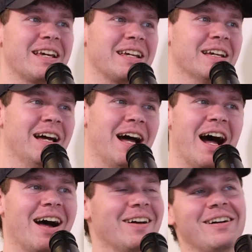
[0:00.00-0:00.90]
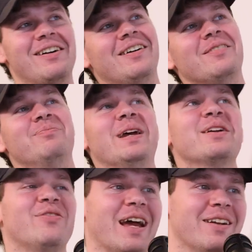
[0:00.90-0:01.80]
it's like, oh,
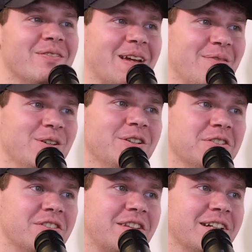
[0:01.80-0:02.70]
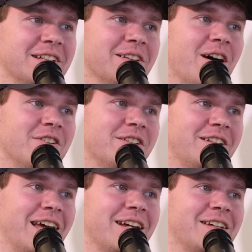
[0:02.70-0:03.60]
big fan of, have you used the
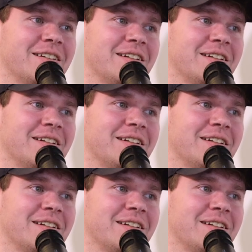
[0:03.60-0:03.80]
Logitech,